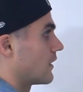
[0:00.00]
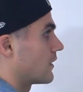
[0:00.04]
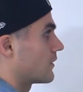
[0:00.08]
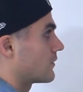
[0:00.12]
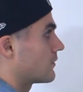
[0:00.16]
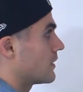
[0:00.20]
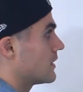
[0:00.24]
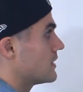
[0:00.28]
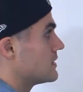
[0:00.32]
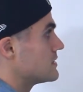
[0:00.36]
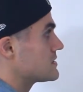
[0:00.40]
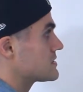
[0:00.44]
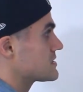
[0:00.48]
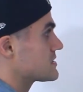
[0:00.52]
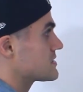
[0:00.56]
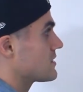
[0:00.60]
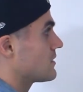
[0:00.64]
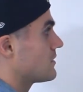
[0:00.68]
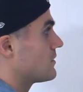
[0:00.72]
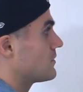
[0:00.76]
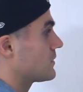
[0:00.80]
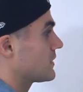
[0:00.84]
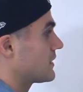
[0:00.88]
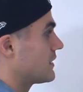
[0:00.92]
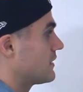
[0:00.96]
All right,
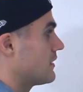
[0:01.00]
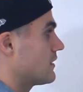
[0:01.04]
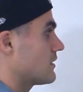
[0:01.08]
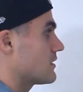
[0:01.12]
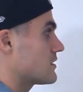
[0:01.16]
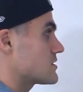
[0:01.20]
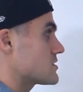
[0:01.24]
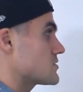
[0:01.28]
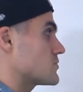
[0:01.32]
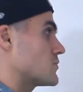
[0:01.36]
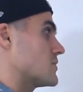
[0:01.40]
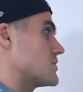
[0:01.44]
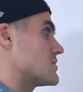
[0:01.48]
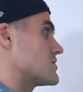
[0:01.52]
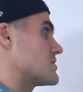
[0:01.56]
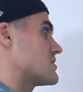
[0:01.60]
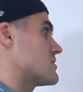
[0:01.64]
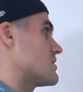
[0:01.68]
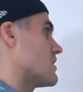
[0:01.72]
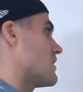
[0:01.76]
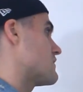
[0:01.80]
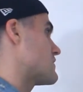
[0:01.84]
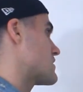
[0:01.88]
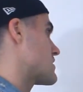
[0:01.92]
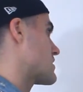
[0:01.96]
so here's where
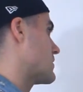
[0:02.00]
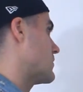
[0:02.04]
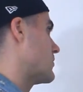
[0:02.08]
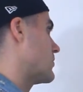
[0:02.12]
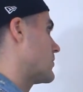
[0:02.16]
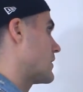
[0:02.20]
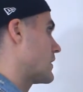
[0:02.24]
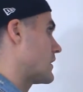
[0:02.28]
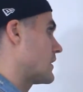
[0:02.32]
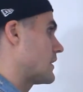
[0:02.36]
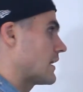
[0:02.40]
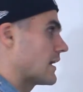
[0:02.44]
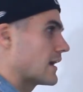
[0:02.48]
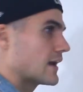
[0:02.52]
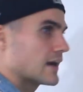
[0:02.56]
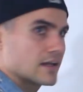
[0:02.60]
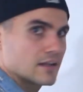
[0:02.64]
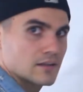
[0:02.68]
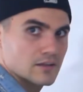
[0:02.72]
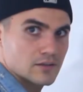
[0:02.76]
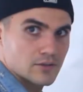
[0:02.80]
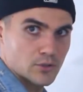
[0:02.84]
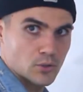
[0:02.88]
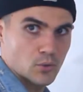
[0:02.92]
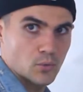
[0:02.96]
stuff's going to get
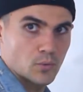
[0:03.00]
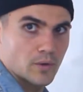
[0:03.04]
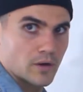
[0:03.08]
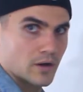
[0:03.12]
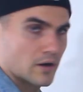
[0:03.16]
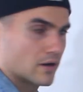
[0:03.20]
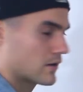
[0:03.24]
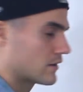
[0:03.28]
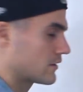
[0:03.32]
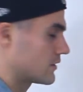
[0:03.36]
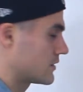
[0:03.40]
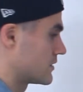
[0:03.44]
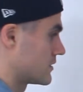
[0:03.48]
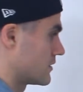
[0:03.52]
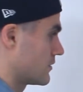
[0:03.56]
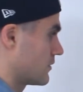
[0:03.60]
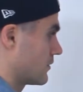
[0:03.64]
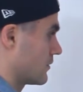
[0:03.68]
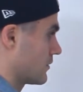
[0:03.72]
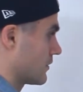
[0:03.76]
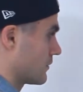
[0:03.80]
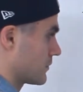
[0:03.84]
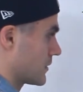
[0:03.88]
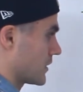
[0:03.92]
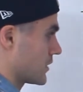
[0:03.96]
a little weird.
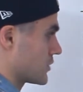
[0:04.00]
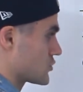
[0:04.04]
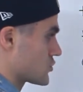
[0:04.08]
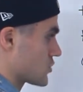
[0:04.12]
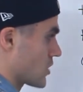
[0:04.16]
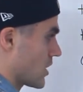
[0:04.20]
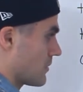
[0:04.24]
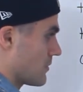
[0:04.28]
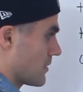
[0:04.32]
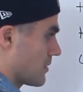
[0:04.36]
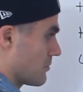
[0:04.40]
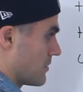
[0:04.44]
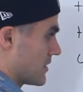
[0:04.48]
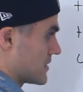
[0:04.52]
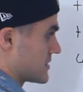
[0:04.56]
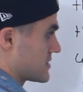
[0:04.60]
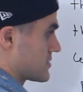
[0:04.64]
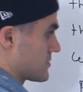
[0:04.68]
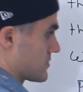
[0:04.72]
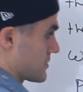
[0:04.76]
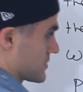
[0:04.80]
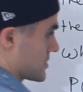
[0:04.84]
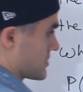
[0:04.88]
I'm going to try my best to